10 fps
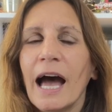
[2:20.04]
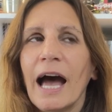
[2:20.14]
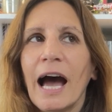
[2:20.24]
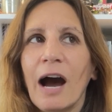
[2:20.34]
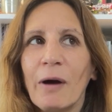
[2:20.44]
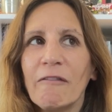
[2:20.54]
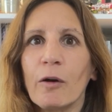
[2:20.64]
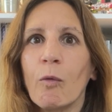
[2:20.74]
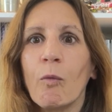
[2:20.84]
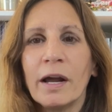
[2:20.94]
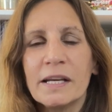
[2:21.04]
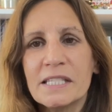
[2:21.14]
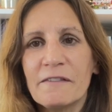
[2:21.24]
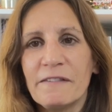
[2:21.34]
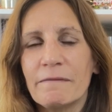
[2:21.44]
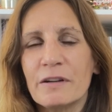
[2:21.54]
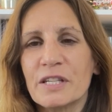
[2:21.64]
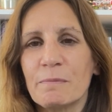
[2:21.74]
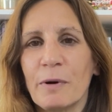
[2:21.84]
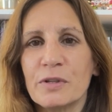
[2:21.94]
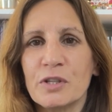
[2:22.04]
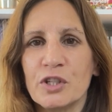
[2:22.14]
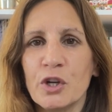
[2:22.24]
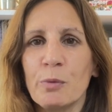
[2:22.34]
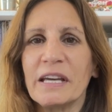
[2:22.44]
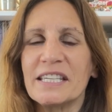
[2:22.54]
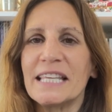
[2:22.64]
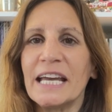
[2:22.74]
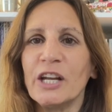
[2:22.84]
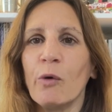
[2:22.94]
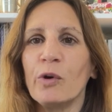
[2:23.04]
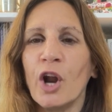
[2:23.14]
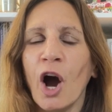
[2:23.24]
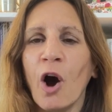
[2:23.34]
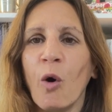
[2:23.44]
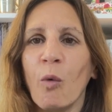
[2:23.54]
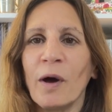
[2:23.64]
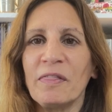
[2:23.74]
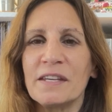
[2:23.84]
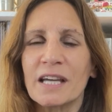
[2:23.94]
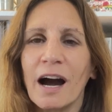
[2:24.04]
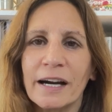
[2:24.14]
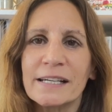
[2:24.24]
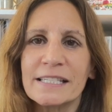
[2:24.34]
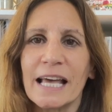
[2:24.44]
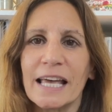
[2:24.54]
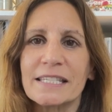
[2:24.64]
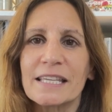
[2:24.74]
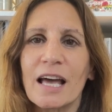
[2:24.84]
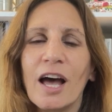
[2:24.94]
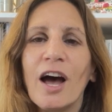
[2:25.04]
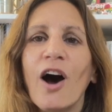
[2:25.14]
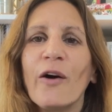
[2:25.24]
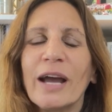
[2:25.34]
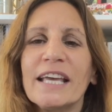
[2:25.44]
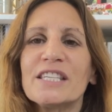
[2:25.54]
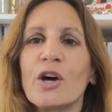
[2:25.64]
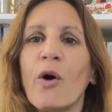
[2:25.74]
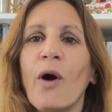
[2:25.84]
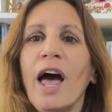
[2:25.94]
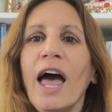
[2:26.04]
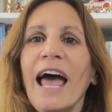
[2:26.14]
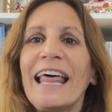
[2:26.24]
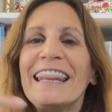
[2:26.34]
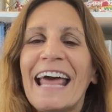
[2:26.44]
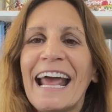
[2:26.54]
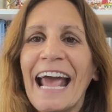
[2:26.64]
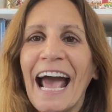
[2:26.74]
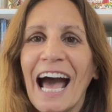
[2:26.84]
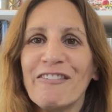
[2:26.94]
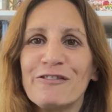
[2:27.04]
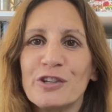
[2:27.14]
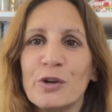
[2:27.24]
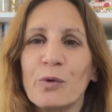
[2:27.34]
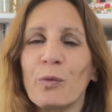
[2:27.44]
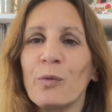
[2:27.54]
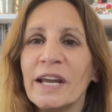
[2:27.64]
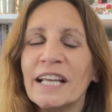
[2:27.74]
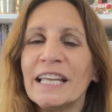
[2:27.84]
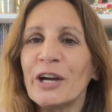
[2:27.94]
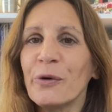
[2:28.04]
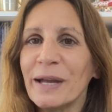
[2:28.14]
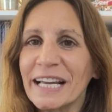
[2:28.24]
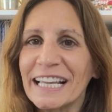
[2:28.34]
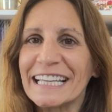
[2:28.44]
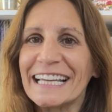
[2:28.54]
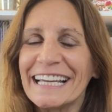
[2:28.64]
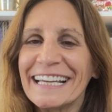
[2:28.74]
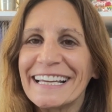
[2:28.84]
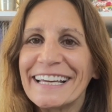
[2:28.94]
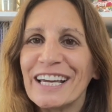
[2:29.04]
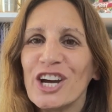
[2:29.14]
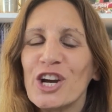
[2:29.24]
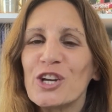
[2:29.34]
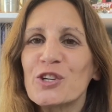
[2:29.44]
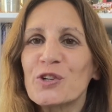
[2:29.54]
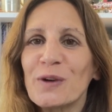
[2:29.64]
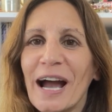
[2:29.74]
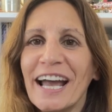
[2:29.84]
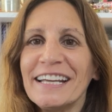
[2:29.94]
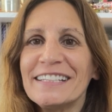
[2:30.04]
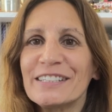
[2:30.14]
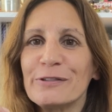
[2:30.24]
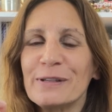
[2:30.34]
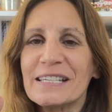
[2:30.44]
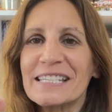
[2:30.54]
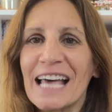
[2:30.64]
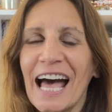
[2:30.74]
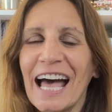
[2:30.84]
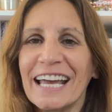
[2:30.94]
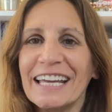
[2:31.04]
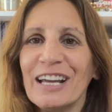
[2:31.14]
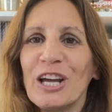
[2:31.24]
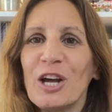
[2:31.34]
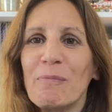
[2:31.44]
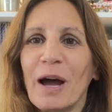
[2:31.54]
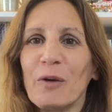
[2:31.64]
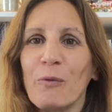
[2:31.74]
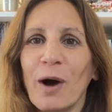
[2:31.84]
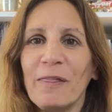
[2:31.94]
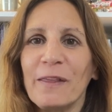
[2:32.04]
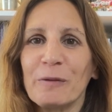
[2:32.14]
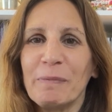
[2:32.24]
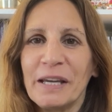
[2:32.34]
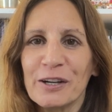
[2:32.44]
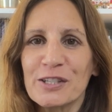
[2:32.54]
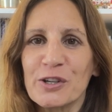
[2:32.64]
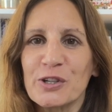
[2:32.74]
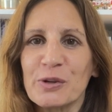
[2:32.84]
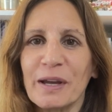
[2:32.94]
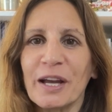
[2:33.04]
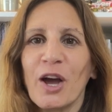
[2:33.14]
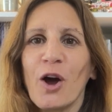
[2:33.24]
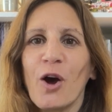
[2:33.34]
However, what is the Fibber supposed to do? Because they don't know what this card says. Okay, so they have to really quickly try to decide by what their peers are doing